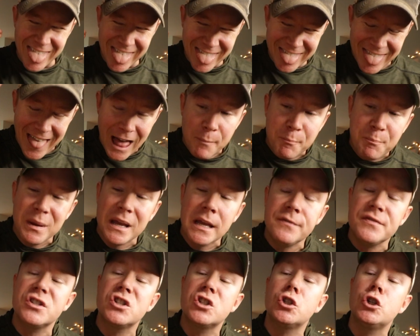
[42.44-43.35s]
That
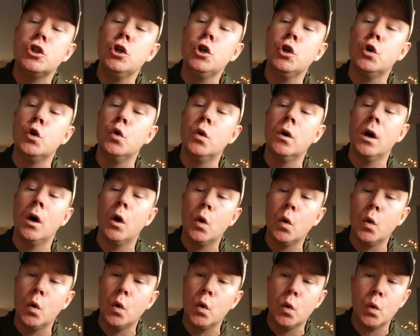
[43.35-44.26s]
beef stew,
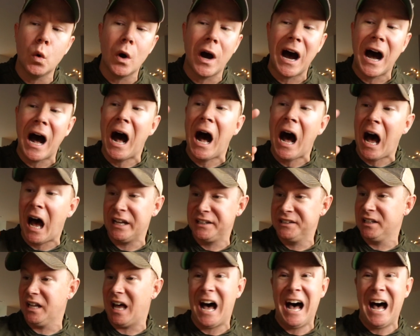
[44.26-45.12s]
odd,